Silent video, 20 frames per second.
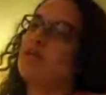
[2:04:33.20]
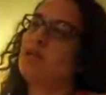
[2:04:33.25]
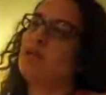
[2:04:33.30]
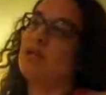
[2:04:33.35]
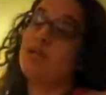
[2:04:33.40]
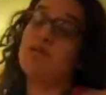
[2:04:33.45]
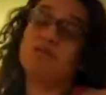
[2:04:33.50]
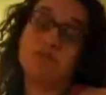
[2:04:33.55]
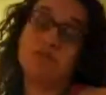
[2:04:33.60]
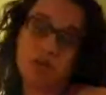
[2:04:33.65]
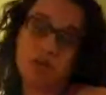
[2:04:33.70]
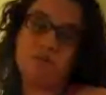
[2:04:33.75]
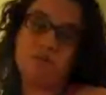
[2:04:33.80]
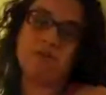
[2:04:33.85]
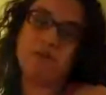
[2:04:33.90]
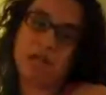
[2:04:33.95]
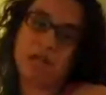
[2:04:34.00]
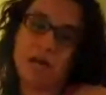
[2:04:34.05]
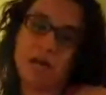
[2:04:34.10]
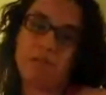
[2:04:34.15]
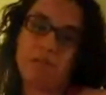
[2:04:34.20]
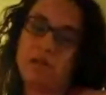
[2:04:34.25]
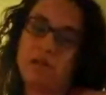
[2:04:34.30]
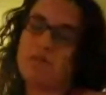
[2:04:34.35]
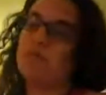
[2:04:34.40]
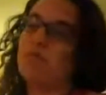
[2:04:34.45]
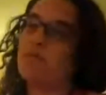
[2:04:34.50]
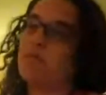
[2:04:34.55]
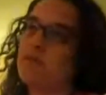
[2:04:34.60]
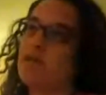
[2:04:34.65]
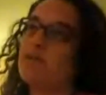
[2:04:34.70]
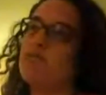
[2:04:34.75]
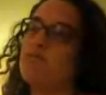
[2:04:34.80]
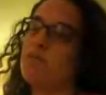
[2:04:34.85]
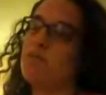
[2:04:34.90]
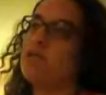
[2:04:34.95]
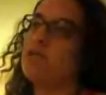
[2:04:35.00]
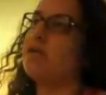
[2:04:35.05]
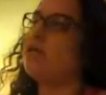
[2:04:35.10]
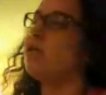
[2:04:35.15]
and other stuff that happened afterward, that's
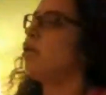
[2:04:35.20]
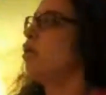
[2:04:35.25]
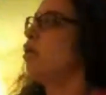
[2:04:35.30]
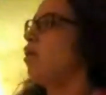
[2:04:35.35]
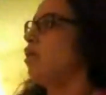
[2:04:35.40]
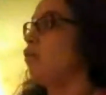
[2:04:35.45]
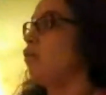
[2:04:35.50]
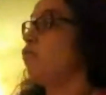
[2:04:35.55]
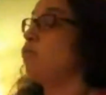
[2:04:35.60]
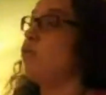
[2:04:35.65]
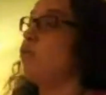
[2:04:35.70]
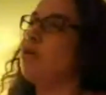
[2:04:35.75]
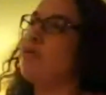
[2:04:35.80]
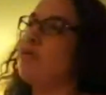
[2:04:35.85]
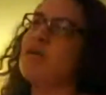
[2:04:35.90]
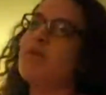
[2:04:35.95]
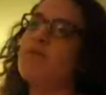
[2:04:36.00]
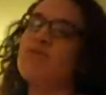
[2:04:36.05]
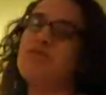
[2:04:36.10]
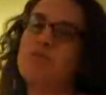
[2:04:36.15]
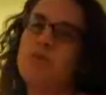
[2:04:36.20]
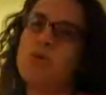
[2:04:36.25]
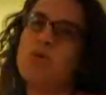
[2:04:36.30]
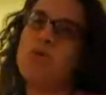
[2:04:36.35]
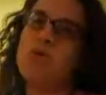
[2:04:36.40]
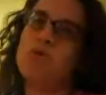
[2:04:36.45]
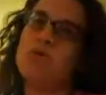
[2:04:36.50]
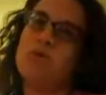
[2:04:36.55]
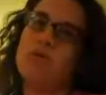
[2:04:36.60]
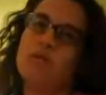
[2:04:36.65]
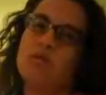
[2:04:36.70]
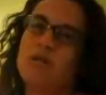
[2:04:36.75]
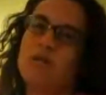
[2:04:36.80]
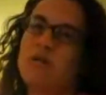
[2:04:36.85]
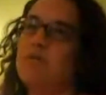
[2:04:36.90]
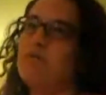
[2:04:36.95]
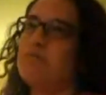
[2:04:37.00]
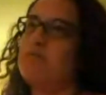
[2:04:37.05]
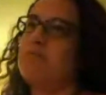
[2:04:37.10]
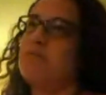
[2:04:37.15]
pretty crazy. I was told,
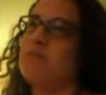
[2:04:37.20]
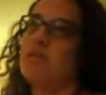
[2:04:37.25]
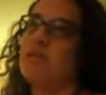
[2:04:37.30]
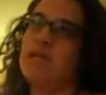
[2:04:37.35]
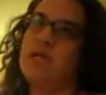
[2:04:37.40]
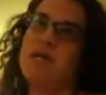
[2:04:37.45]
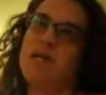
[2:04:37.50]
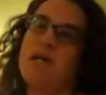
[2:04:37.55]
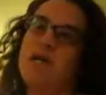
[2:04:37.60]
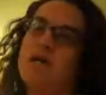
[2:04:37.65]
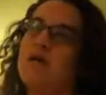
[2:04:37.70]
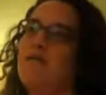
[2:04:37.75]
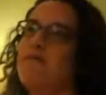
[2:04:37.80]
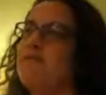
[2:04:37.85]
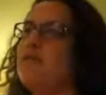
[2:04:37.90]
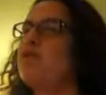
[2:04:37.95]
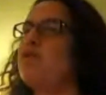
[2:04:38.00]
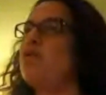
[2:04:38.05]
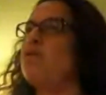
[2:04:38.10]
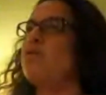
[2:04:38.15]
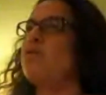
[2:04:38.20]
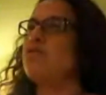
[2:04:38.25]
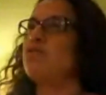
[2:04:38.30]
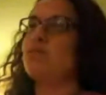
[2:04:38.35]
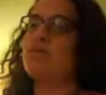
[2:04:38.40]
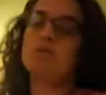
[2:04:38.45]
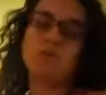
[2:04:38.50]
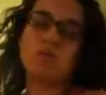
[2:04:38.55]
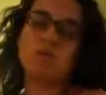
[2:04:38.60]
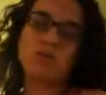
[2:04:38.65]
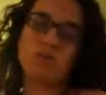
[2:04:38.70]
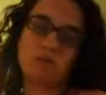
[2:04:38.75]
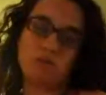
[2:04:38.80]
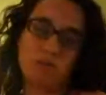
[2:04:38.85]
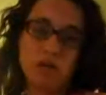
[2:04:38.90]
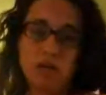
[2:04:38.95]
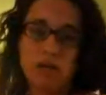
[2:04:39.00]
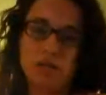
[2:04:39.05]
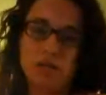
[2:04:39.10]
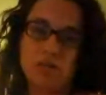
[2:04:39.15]
if you don't screw us or
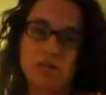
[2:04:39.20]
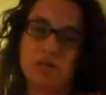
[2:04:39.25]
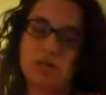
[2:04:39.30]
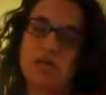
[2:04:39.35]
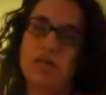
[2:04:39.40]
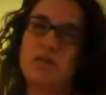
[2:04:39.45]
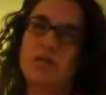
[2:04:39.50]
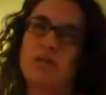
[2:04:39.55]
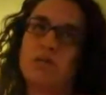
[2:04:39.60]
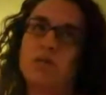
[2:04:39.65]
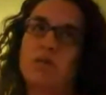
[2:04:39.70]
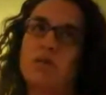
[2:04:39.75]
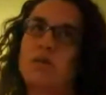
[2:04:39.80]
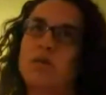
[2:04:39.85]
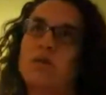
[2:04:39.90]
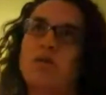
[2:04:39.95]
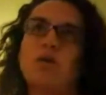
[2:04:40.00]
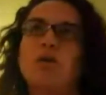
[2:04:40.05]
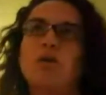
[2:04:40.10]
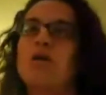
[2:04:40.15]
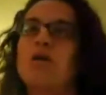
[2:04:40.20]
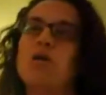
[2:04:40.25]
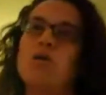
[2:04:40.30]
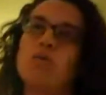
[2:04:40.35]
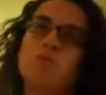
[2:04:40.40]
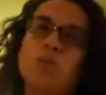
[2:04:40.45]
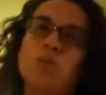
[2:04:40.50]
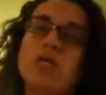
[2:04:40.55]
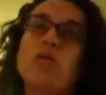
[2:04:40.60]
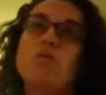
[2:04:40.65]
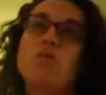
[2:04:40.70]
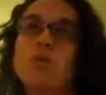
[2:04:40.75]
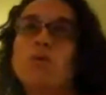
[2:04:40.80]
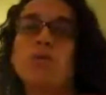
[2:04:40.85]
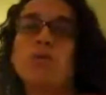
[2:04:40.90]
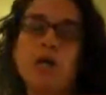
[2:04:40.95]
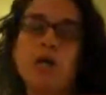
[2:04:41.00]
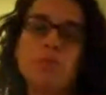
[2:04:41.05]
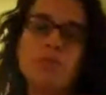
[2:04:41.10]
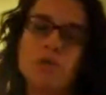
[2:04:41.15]
fuck us, then we won't
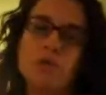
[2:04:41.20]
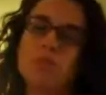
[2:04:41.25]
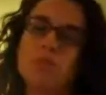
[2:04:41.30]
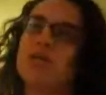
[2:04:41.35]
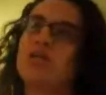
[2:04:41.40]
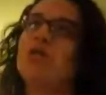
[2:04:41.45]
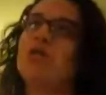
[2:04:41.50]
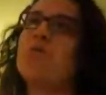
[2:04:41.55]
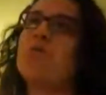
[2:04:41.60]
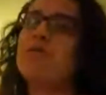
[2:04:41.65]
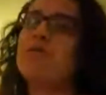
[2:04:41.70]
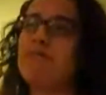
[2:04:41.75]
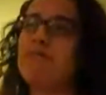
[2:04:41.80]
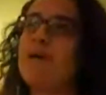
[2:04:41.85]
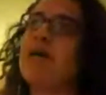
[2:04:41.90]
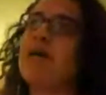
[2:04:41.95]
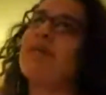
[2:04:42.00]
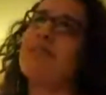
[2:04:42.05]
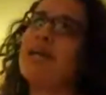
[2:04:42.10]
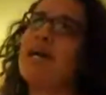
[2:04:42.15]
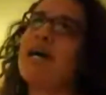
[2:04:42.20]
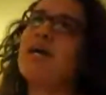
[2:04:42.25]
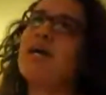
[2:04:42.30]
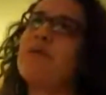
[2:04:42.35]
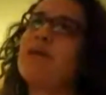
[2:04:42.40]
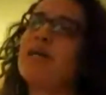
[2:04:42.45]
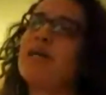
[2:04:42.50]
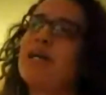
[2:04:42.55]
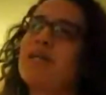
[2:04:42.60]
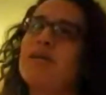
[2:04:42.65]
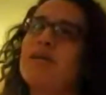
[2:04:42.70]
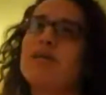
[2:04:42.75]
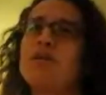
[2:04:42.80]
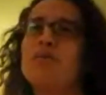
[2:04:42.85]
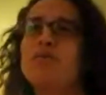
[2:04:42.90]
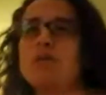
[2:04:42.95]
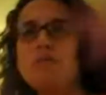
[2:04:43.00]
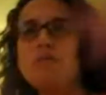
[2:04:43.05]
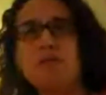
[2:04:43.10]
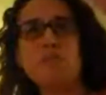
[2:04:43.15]
help you. I'm like, you know what? Fuck that. Oh my God, they're going
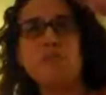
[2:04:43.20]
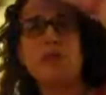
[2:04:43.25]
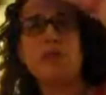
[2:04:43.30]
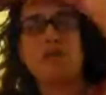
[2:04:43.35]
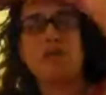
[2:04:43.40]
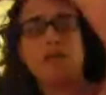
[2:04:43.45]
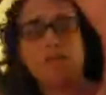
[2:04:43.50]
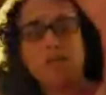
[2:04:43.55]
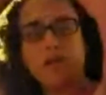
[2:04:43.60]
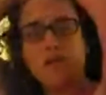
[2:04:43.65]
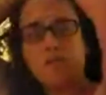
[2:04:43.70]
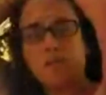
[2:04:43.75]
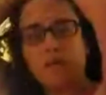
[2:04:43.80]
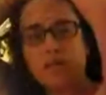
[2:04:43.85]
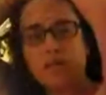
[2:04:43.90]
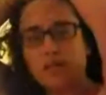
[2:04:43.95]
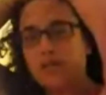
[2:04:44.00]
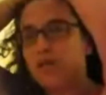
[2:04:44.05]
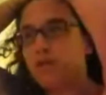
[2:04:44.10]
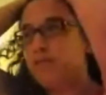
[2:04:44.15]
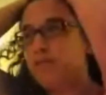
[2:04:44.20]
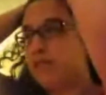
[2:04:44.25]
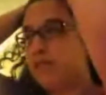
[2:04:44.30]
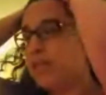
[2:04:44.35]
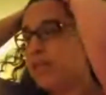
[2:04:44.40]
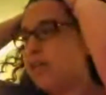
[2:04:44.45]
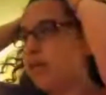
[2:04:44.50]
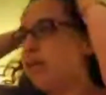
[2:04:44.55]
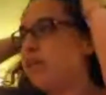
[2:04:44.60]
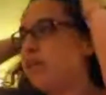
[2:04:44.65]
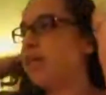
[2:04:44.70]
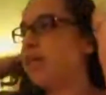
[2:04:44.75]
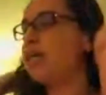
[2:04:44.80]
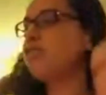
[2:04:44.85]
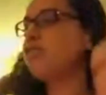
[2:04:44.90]
to rape me. Oh my God, oh my God, oh my God. You know, I was thinking all that